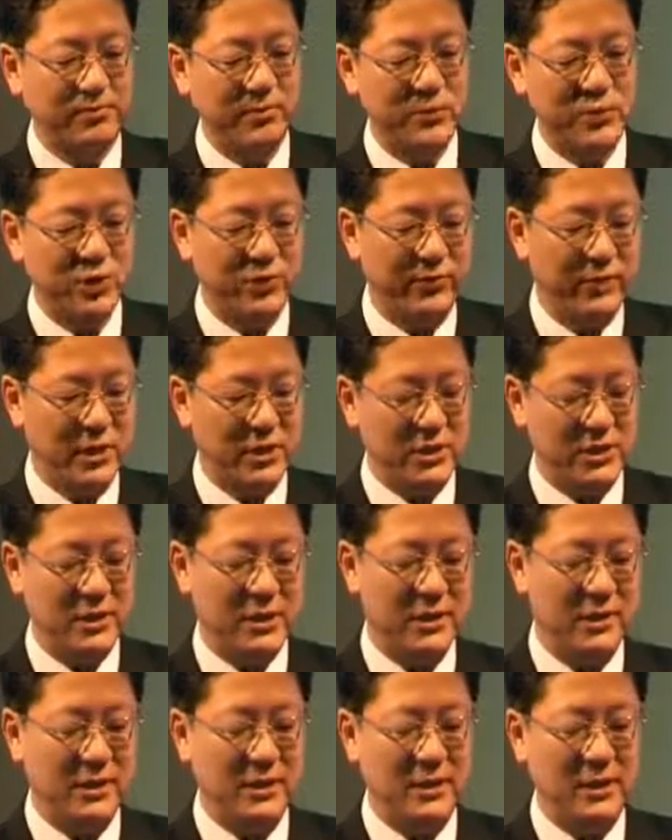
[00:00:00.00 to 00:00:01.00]

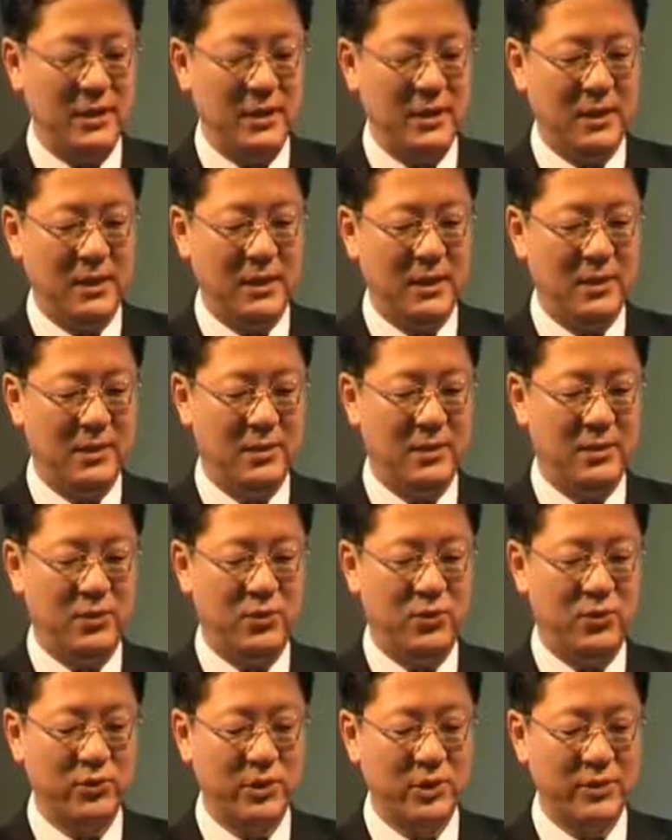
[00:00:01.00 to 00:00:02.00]
GVHD, and
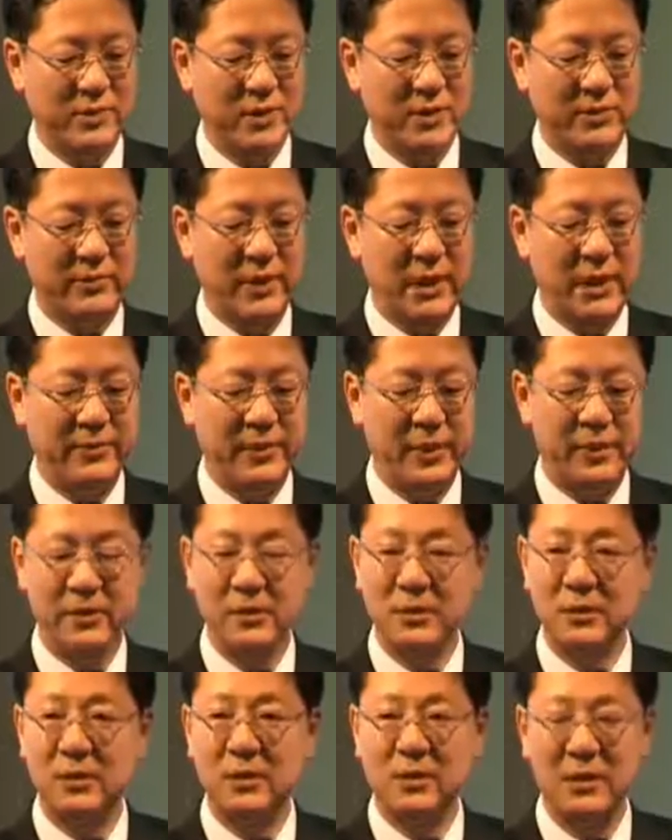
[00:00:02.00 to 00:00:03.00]
long-term survival
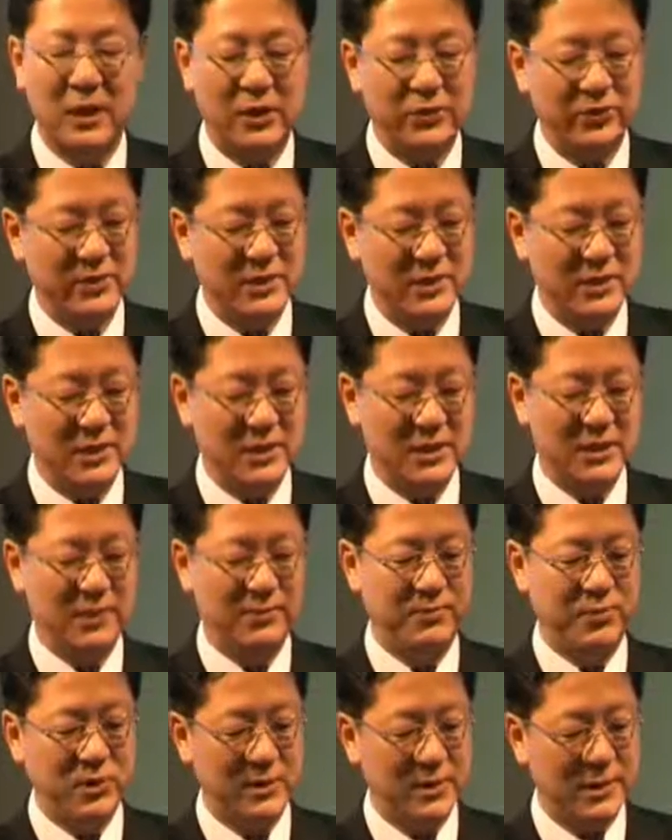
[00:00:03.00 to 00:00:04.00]
is around
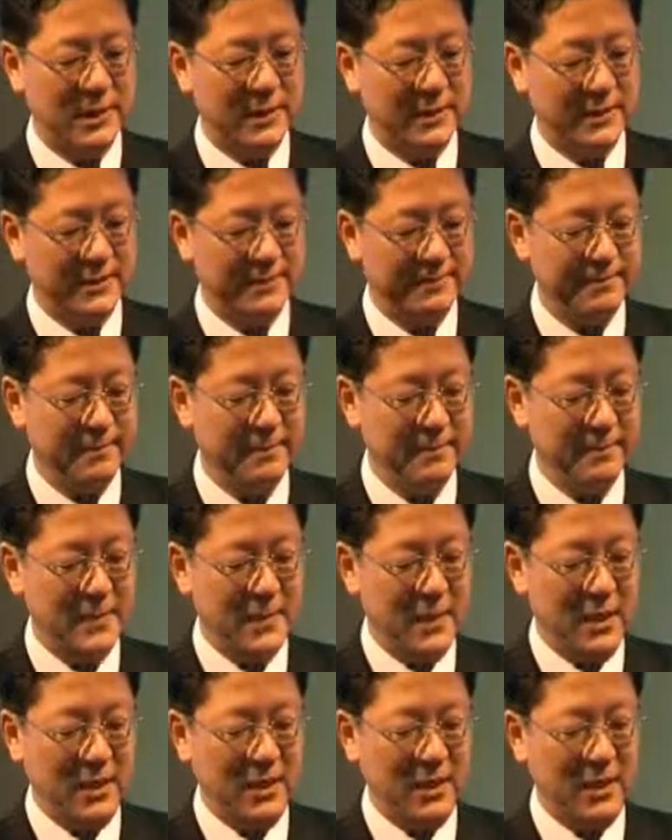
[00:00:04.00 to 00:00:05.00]
60%.
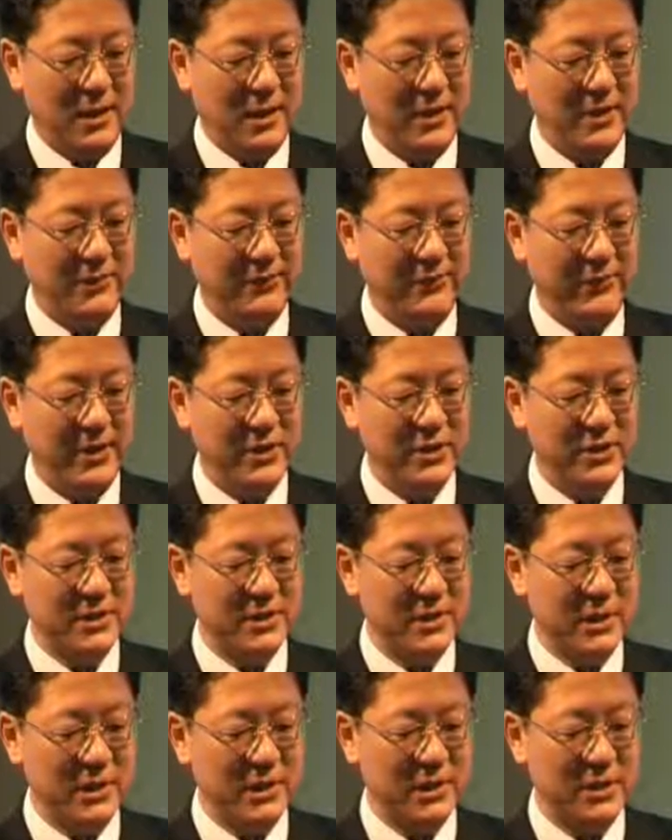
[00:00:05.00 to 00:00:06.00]
And the French
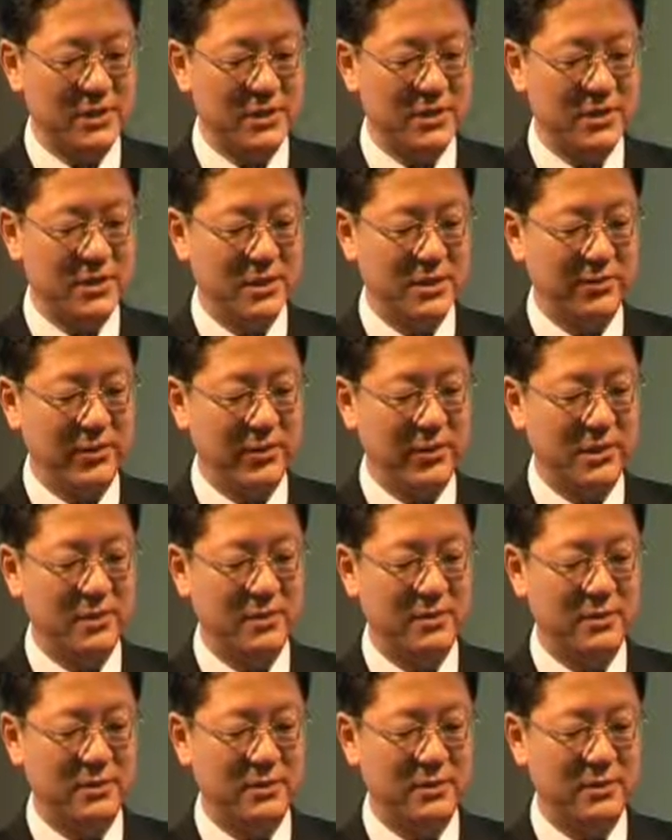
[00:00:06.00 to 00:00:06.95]
study is a similar